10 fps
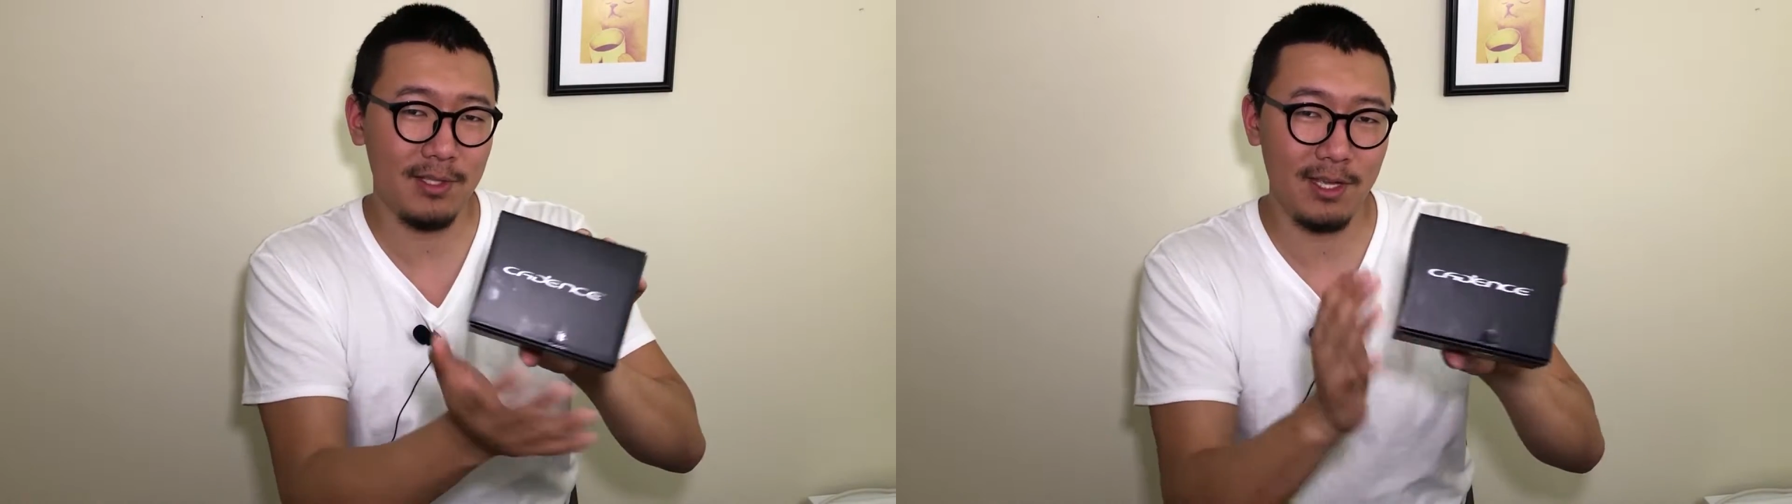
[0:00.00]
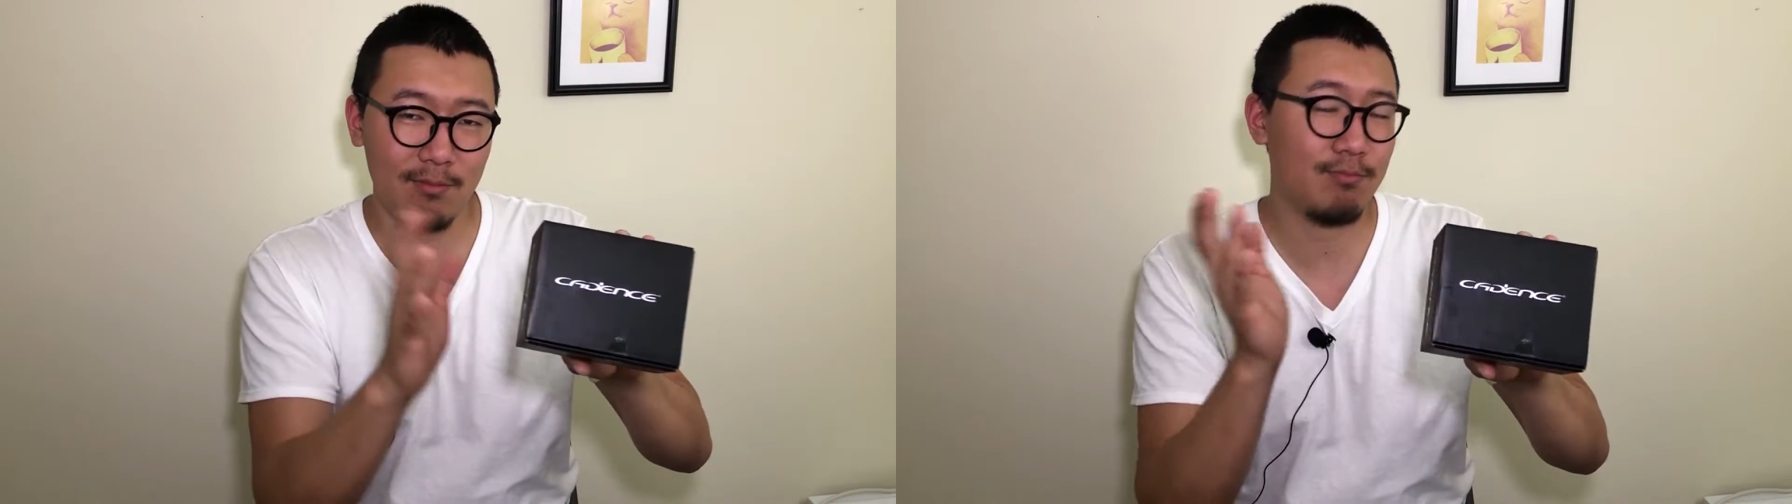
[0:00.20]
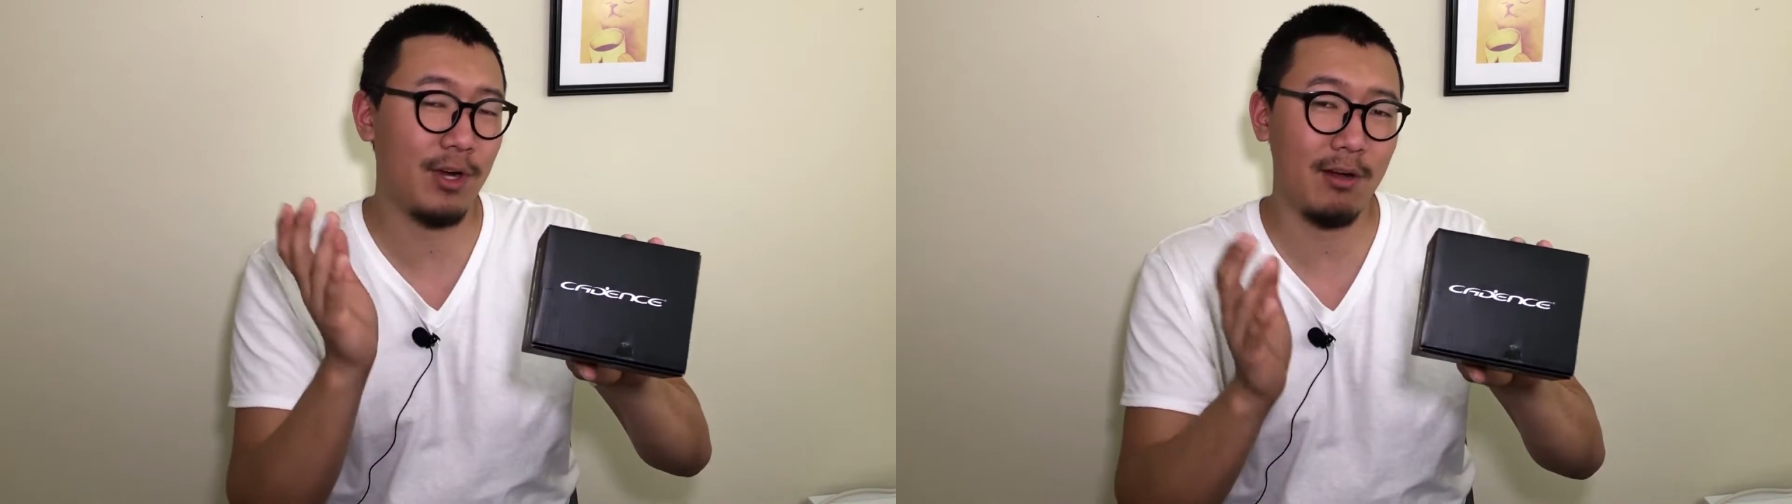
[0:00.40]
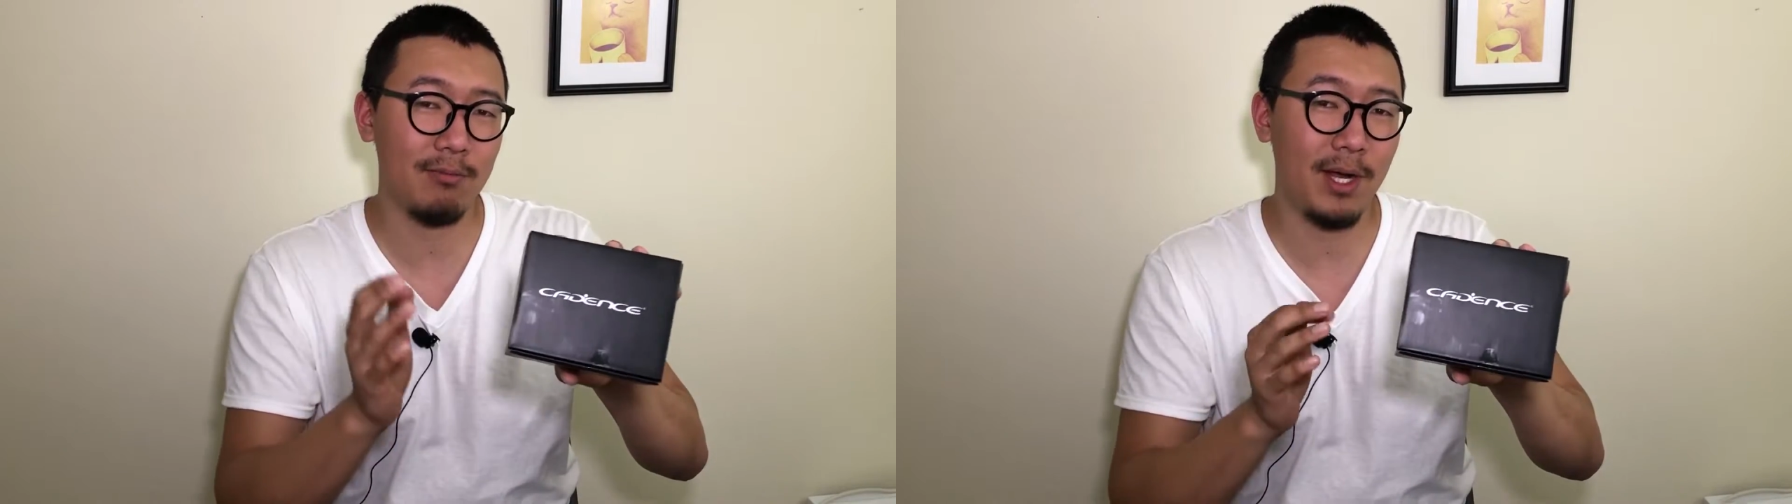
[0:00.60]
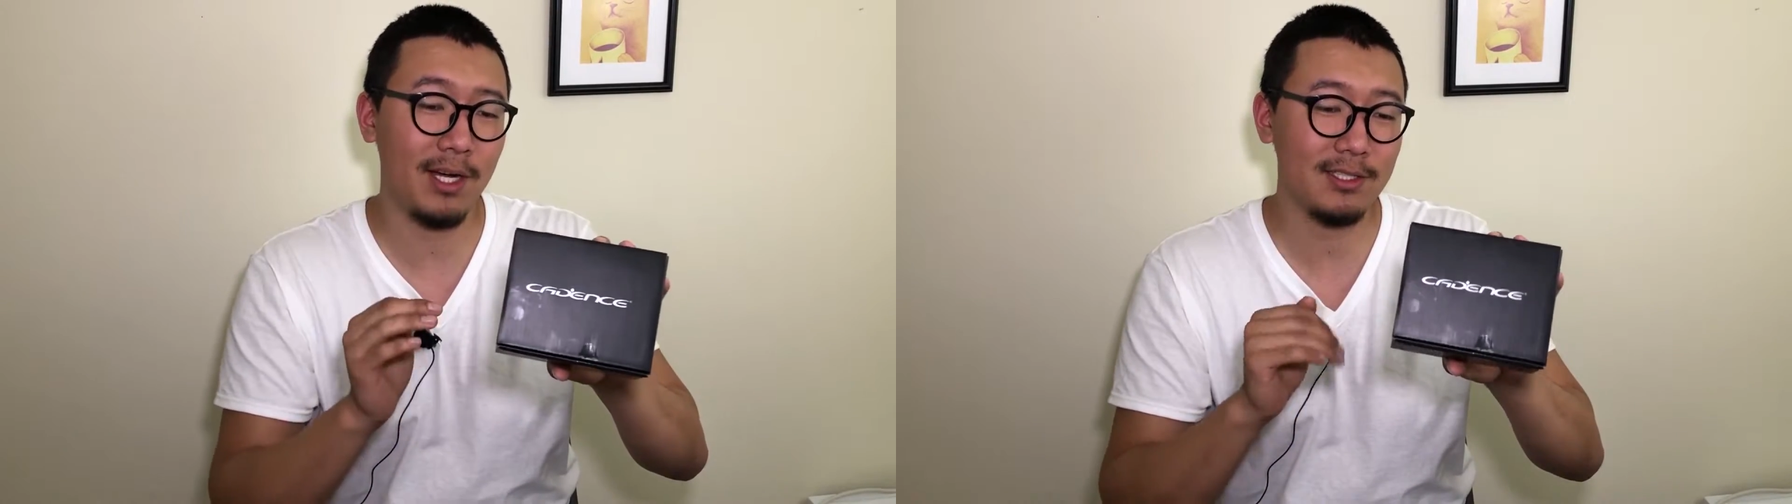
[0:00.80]
like
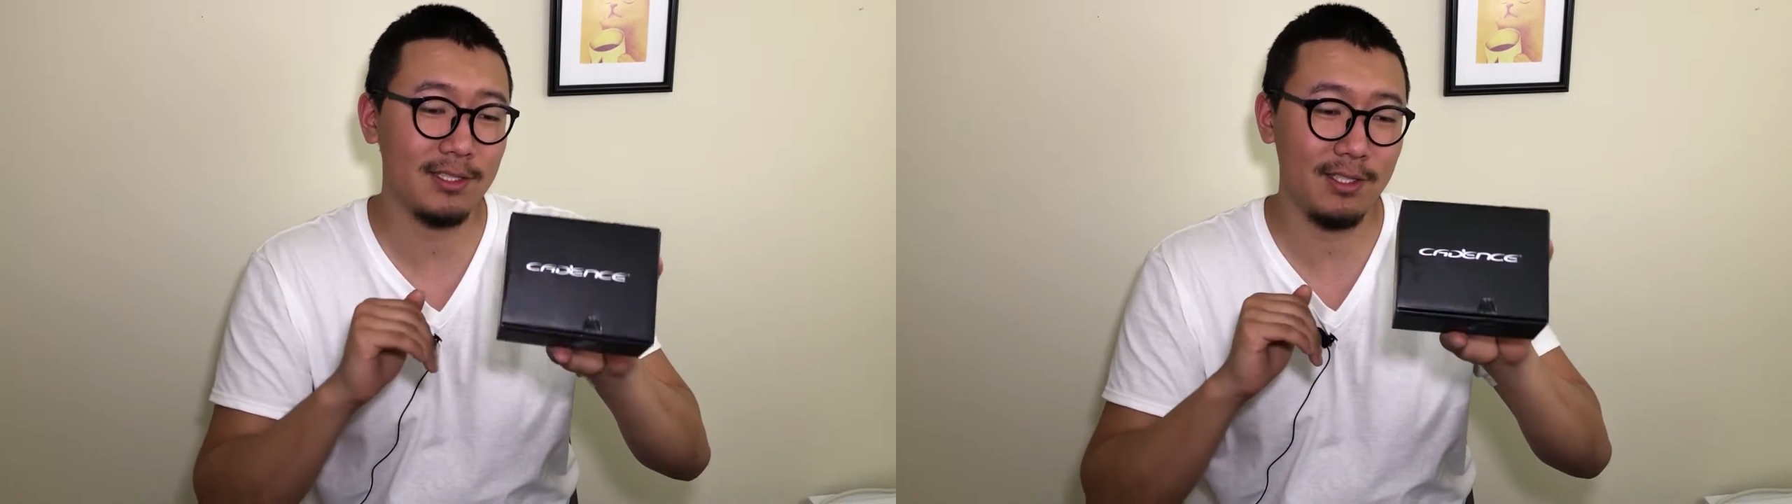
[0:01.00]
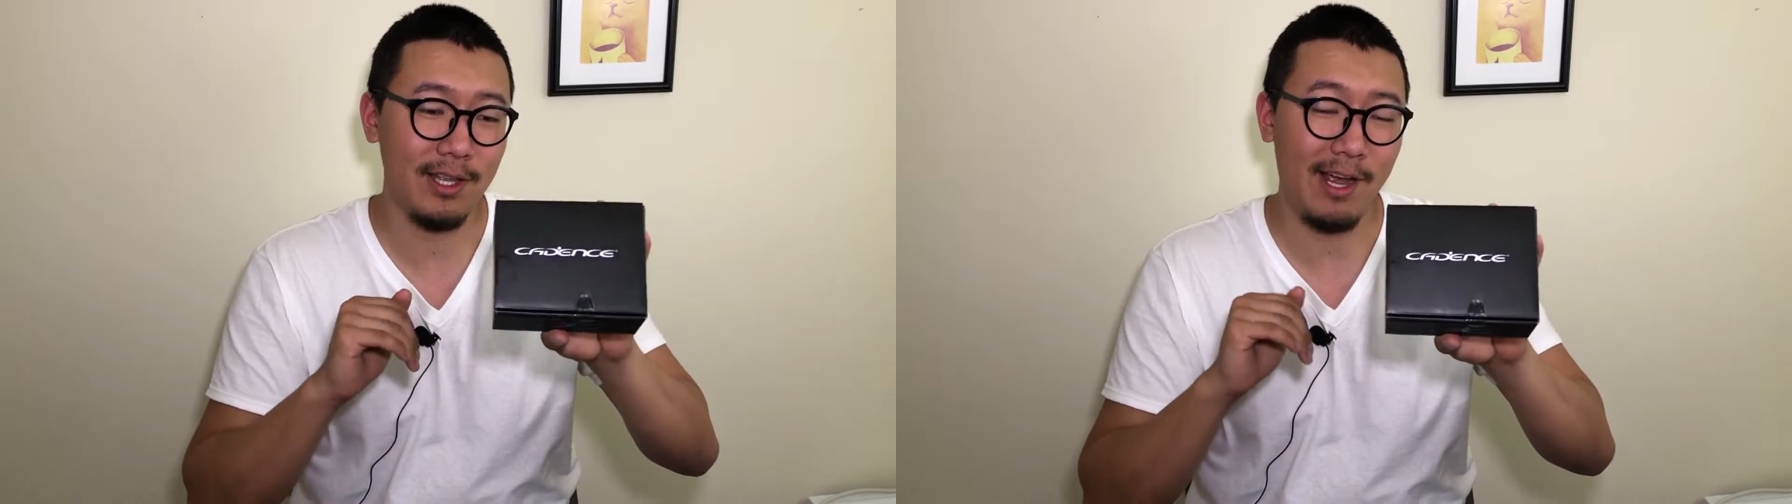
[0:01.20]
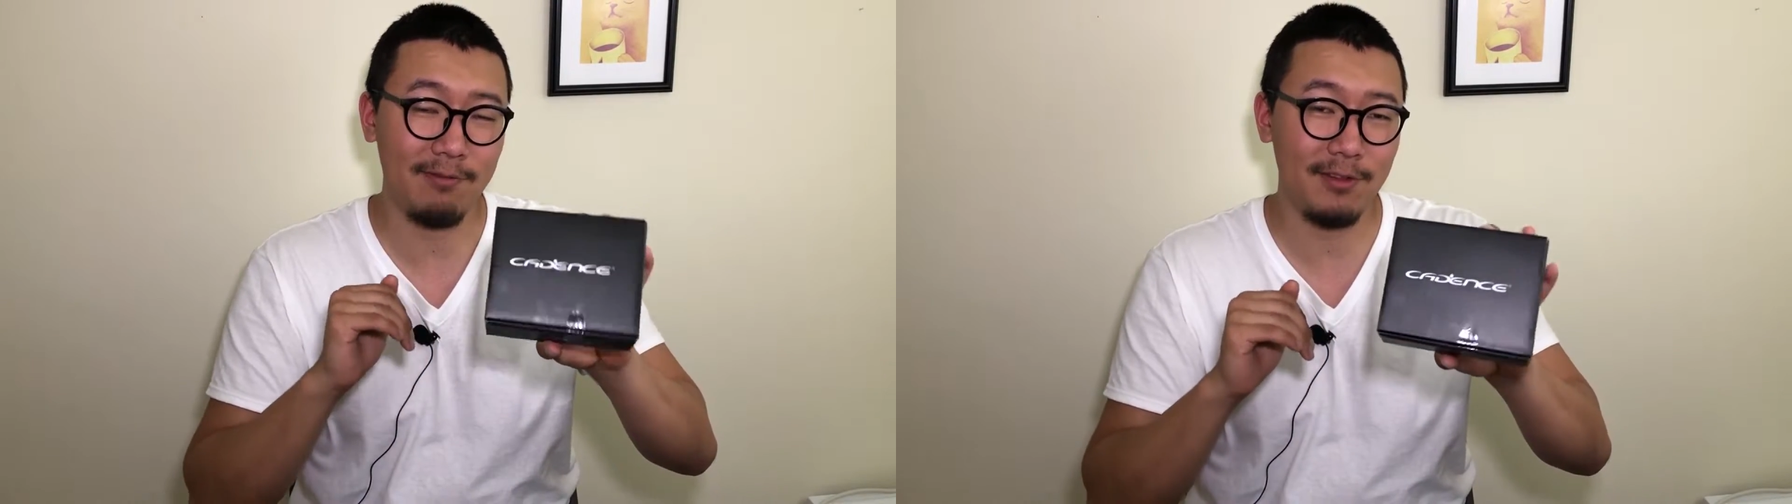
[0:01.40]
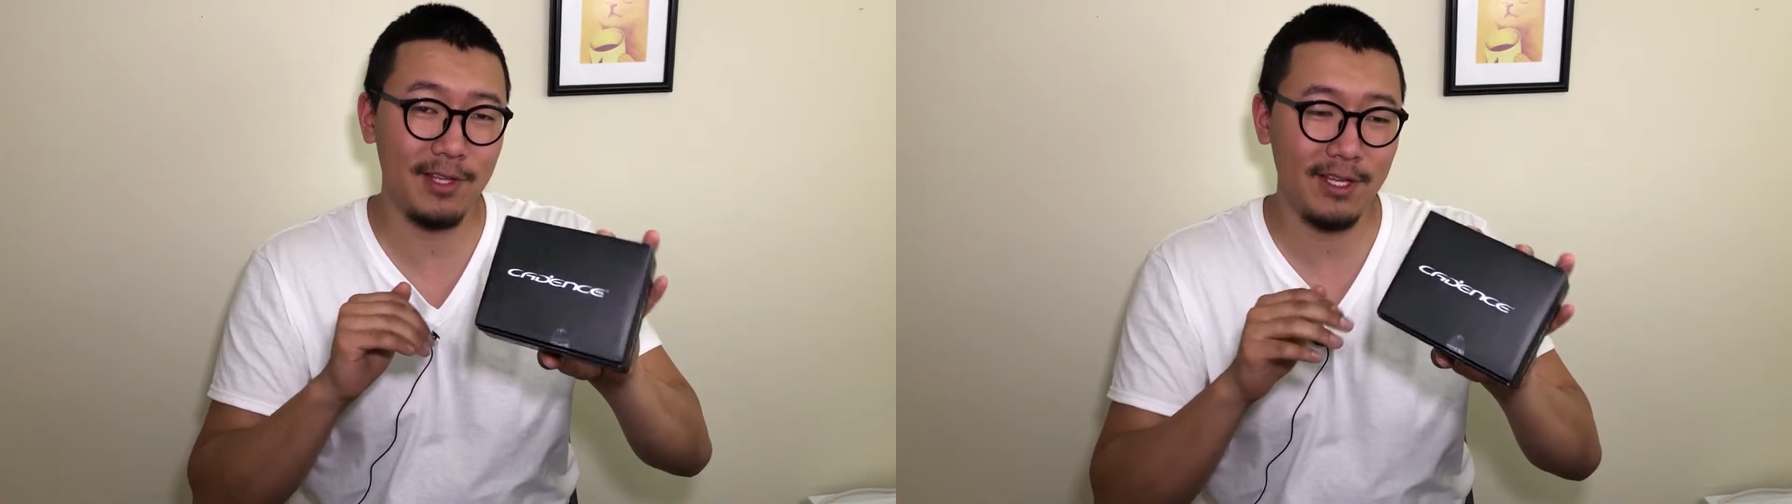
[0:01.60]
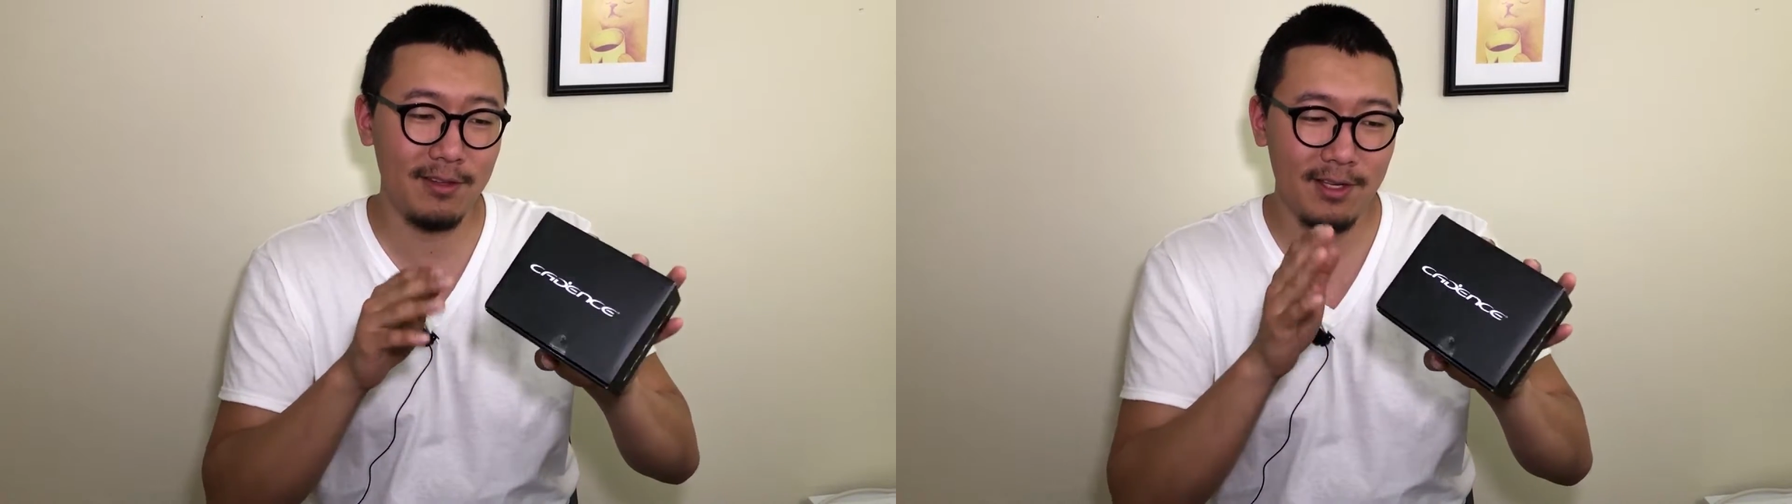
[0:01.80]
brown box, and after
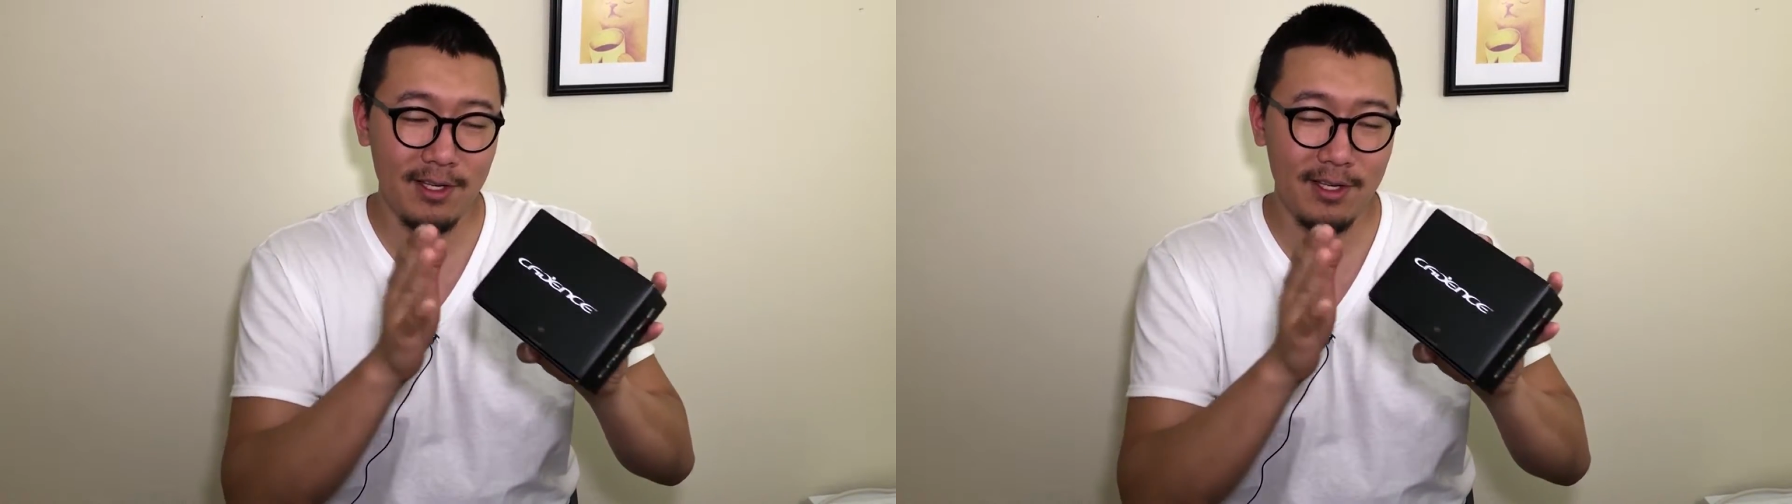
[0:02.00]
that,